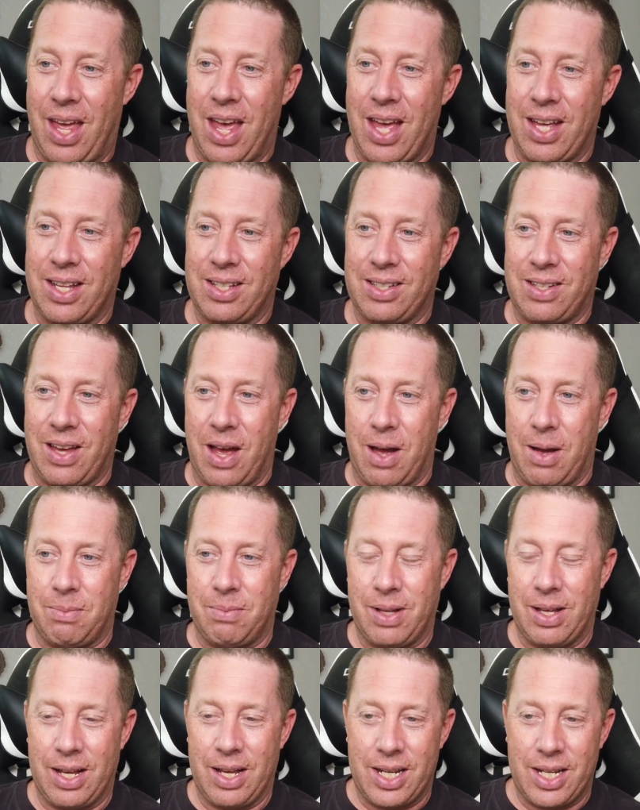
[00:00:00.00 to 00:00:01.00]
And
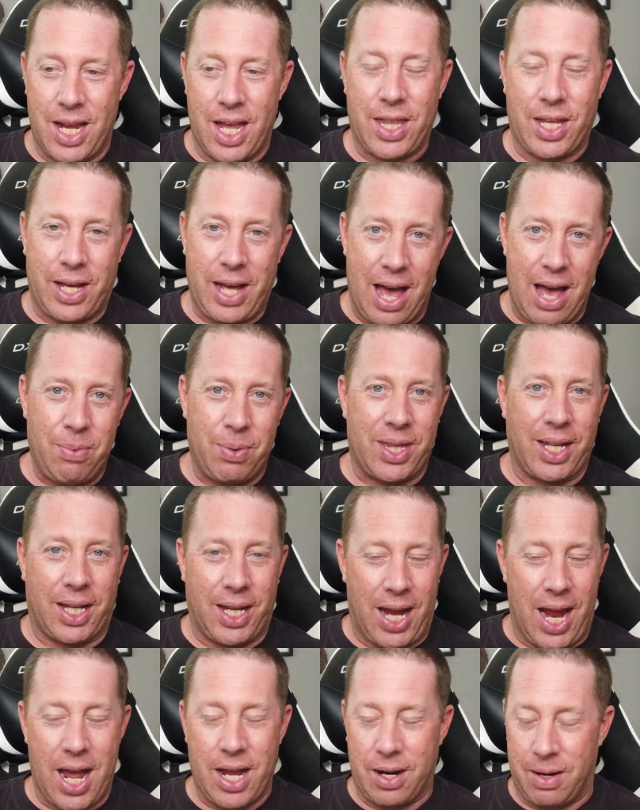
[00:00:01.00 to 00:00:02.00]
the guy with the
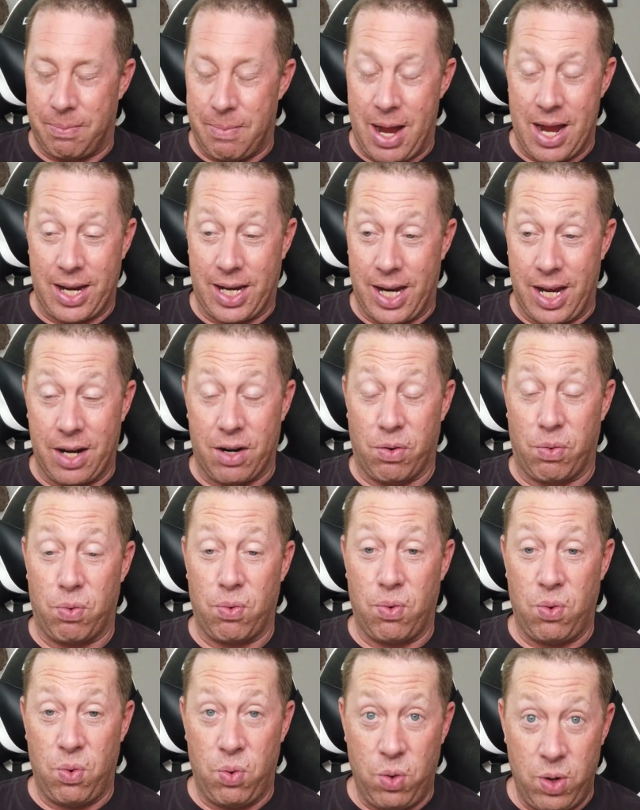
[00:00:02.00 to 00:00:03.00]
Canon, man, he had a
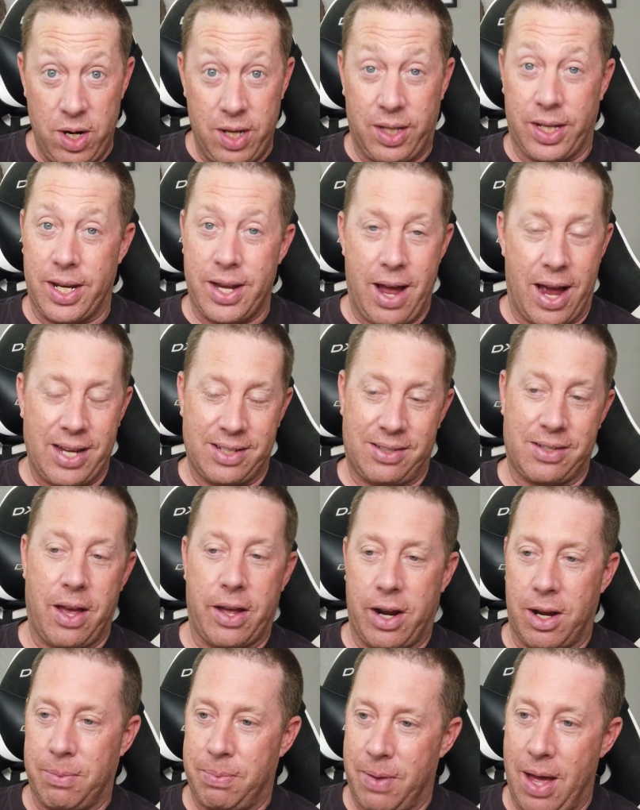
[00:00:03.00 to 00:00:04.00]
really nice
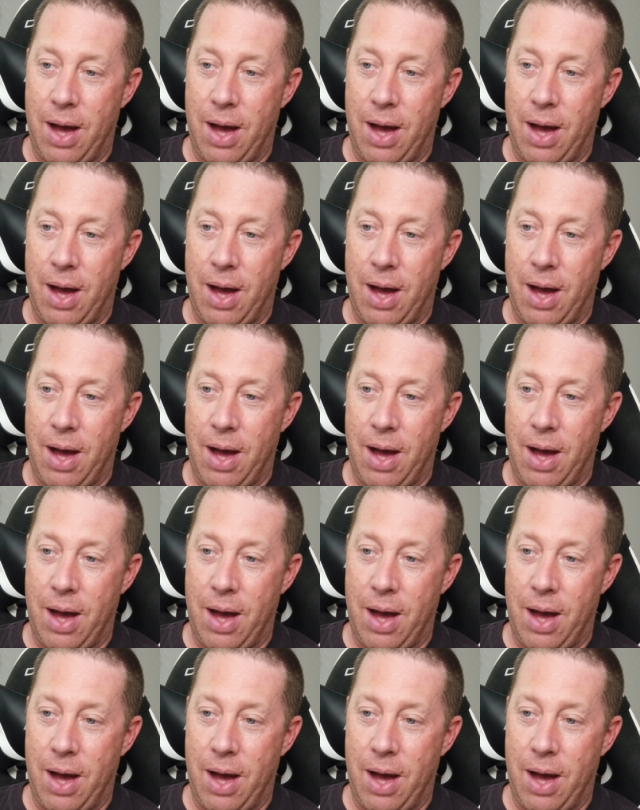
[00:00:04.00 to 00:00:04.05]
setup.